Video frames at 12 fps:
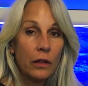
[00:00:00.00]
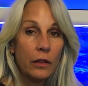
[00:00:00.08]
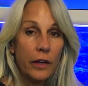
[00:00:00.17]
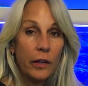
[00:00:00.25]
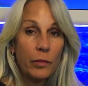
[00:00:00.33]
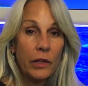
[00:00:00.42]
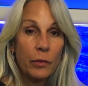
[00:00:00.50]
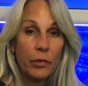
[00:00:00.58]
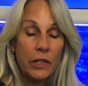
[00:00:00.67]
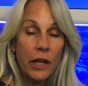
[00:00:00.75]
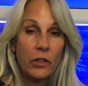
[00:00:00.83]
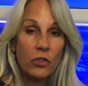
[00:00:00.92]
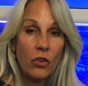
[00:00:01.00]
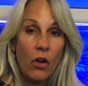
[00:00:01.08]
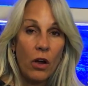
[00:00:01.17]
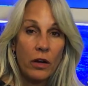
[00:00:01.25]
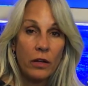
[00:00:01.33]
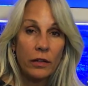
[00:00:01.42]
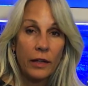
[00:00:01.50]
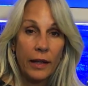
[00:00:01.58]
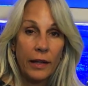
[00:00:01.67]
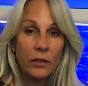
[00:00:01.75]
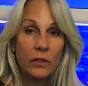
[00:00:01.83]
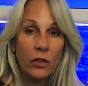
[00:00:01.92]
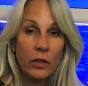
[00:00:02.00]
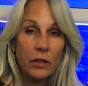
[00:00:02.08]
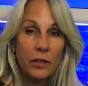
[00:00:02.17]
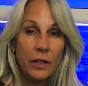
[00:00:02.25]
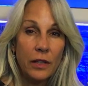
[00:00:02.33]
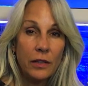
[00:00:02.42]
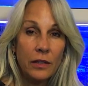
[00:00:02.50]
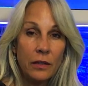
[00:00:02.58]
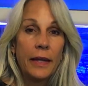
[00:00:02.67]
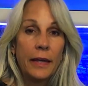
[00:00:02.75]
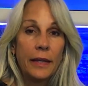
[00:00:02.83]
therapy to protect your heart against heart disease